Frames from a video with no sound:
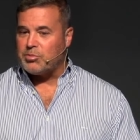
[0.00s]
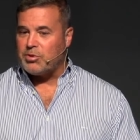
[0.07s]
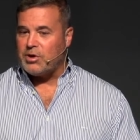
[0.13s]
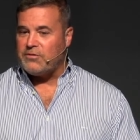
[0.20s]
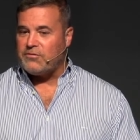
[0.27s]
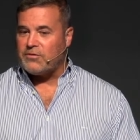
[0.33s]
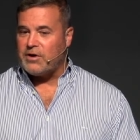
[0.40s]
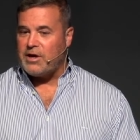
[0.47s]
Pray
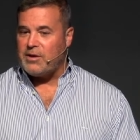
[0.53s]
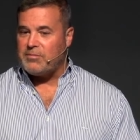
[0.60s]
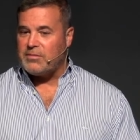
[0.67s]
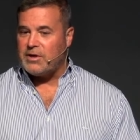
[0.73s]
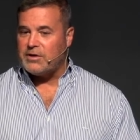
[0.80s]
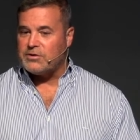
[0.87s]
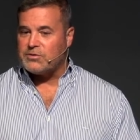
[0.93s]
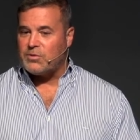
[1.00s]
for him
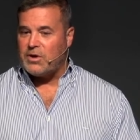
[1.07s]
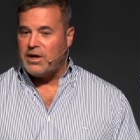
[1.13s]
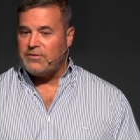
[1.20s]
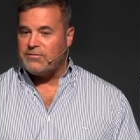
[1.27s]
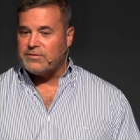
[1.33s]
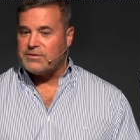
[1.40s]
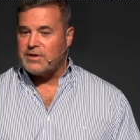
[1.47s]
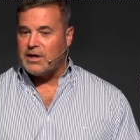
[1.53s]
and his
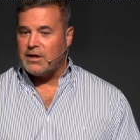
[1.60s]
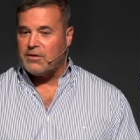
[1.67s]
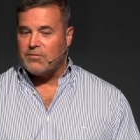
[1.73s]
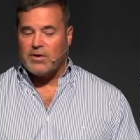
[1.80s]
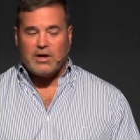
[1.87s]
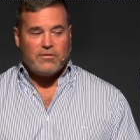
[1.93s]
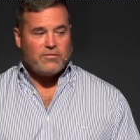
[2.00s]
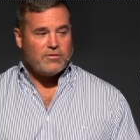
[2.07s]
wife as they get
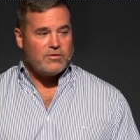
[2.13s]
ready for